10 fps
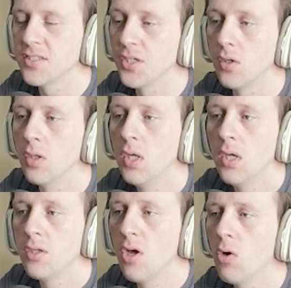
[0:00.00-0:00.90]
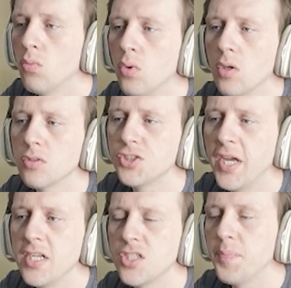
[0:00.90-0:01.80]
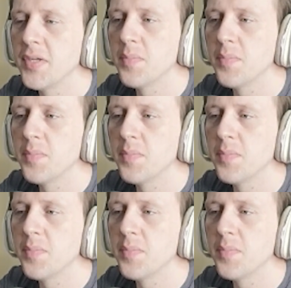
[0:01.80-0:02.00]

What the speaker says: So no real change to Pigeon